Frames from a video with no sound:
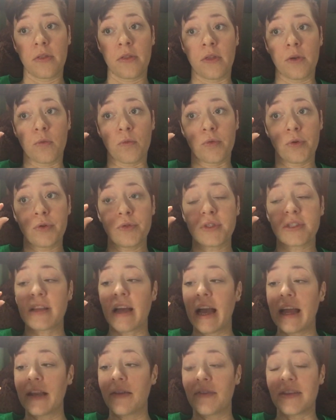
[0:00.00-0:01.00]
the roots
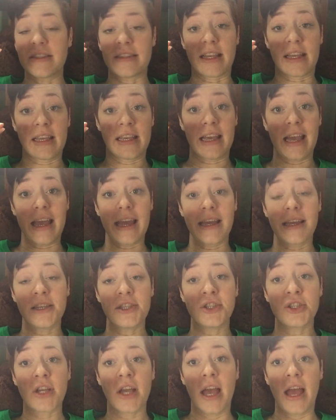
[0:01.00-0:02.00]
kind of as a
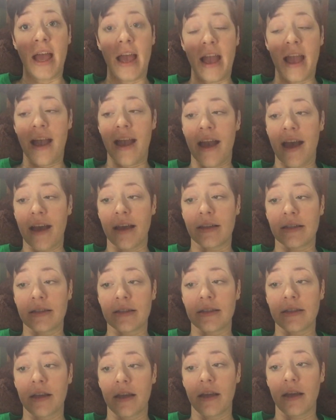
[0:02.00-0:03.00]
gauge
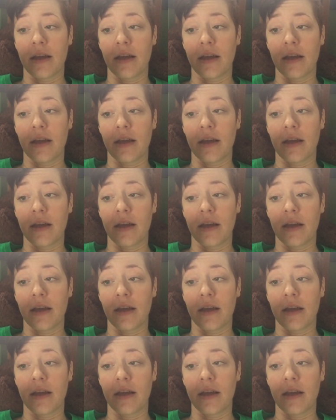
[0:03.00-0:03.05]
and